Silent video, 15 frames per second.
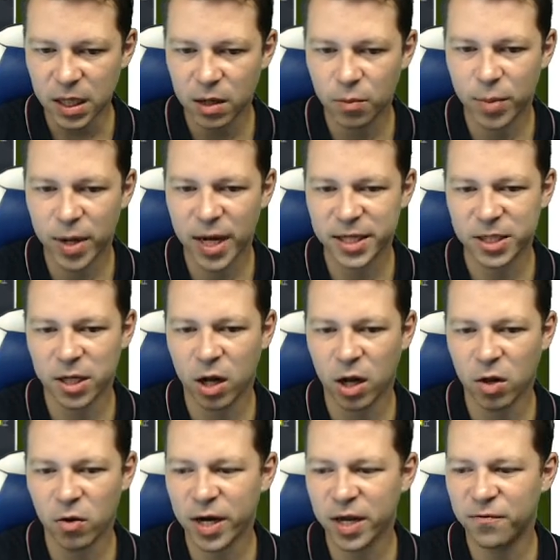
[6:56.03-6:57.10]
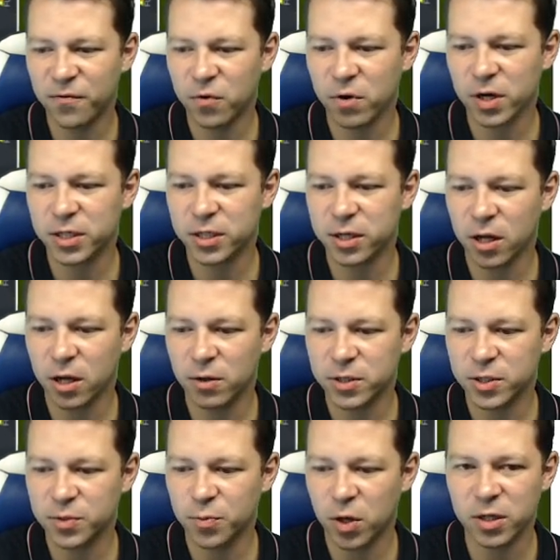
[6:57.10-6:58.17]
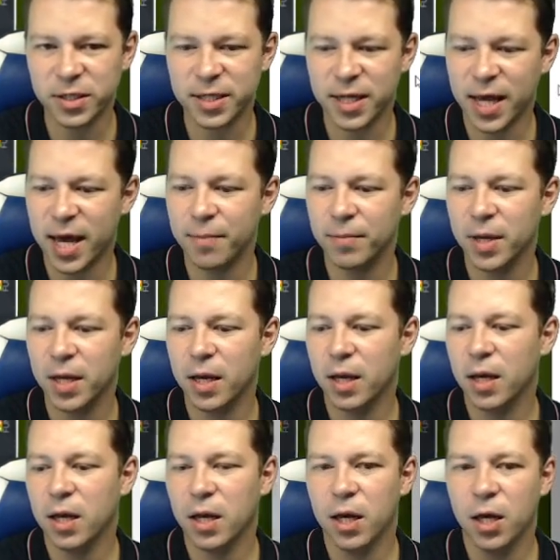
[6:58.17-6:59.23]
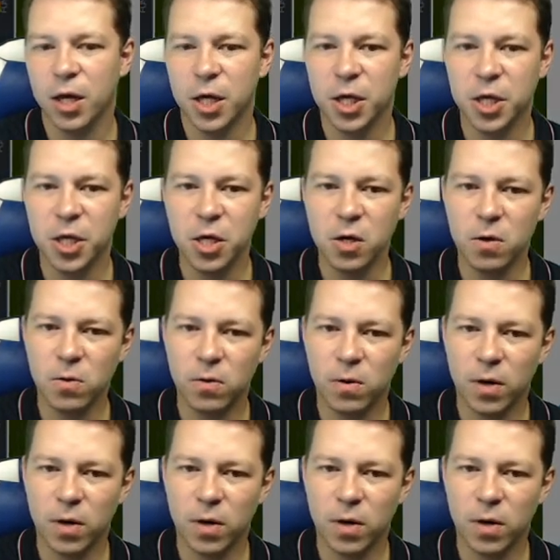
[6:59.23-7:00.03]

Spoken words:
But already for a small slam you